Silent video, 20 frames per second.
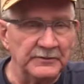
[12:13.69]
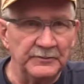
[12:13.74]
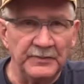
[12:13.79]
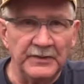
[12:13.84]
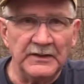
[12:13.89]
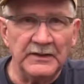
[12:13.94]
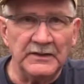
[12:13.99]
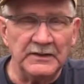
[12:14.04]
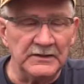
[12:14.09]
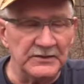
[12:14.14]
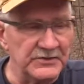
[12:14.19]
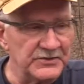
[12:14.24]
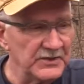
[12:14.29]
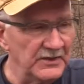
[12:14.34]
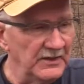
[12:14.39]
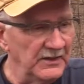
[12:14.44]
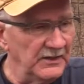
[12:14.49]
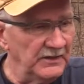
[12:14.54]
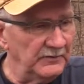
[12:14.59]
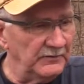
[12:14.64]
page,
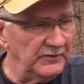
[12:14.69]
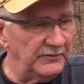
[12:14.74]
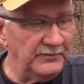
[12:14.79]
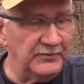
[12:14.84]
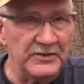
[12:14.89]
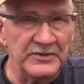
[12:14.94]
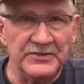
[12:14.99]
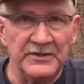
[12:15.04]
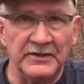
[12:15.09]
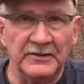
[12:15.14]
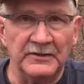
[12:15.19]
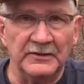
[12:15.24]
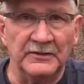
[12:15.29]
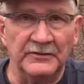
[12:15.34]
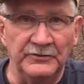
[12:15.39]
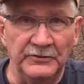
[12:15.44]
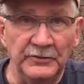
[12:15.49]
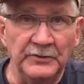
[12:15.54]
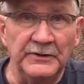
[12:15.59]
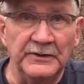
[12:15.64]
we appreciate
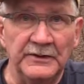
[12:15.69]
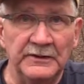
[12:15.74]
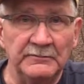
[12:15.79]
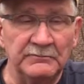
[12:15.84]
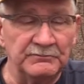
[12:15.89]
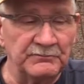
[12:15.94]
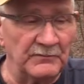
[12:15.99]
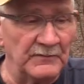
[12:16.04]
y'all doing it,